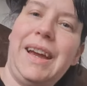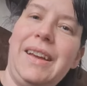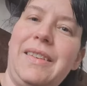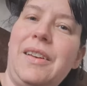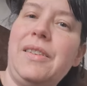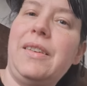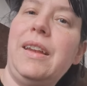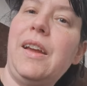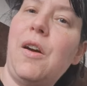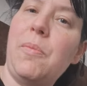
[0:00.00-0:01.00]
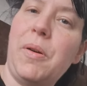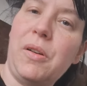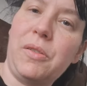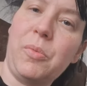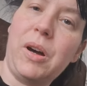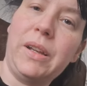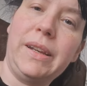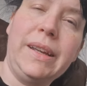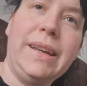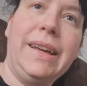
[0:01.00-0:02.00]
Okay, so it's nearly
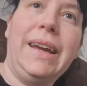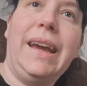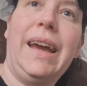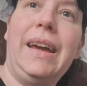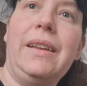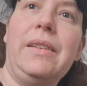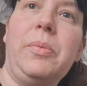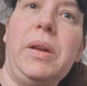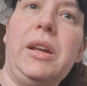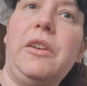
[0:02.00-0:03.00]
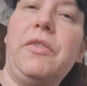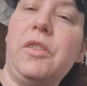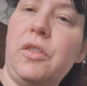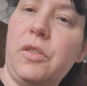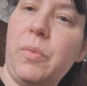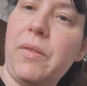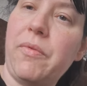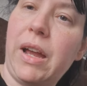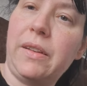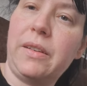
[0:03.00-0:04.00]
1:30, and me and Nathan just
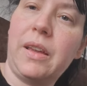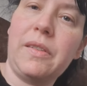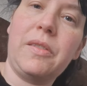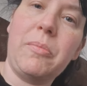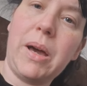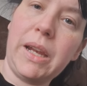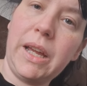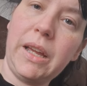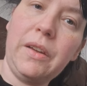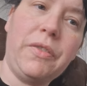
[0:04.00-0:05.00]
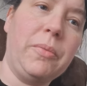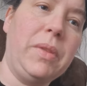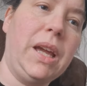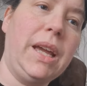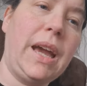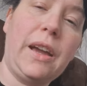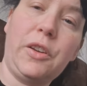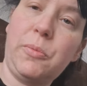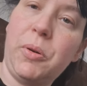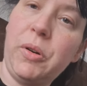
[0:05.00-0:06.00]
went round to get some money from the
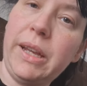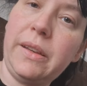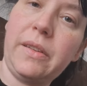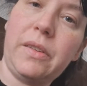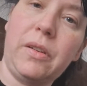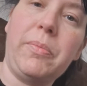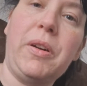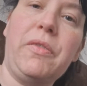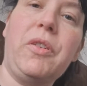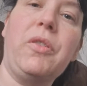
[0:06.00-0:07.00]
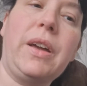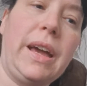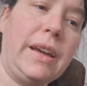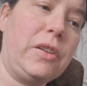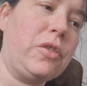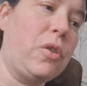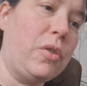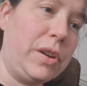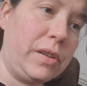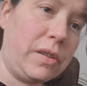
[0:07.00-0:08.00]
cash point, so I've both got cash
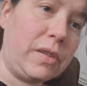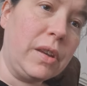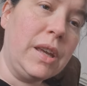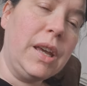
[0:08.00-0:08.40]
on us.